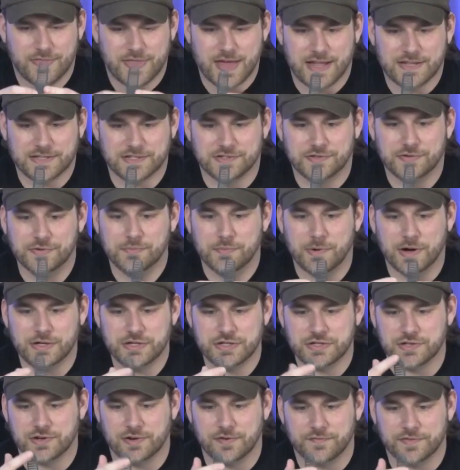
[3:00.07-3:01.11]
That's too much
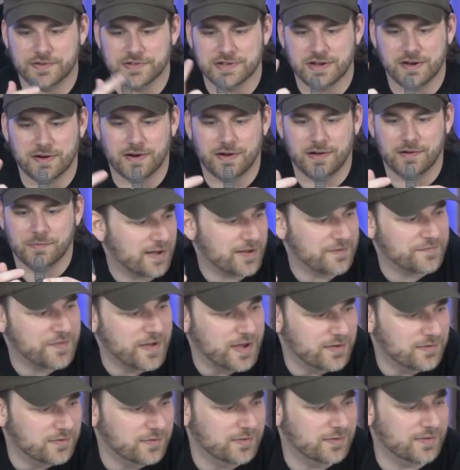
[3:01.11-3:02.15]
surface area. I
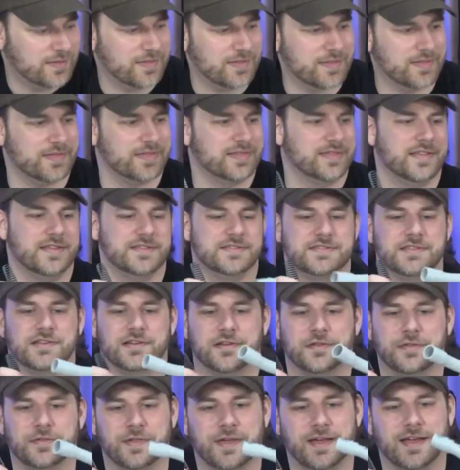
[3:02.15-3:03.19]
found this
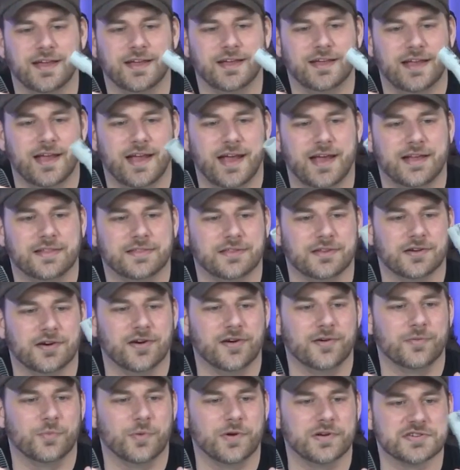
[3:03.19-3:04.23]
little thing at the
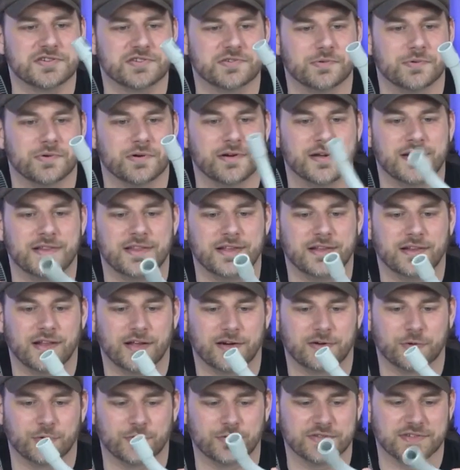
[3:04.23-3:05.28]
hardware store in the
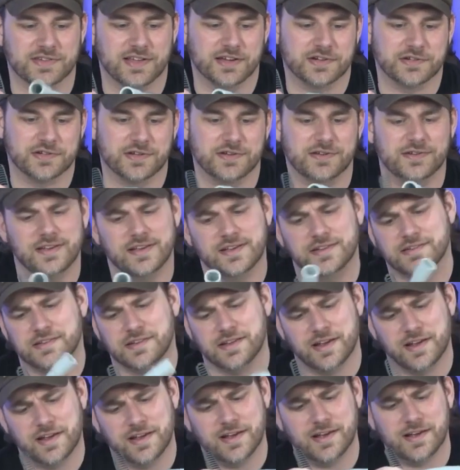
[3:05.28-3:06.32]
electrical section. It's
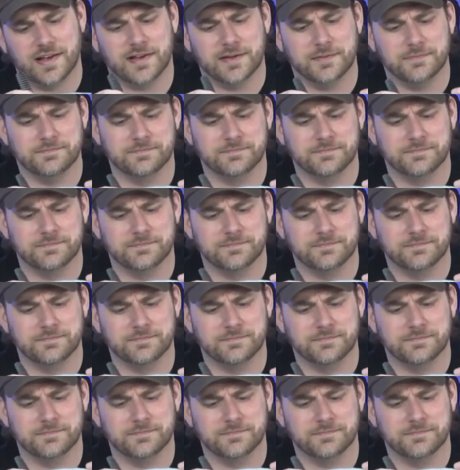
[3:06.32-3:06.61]
a,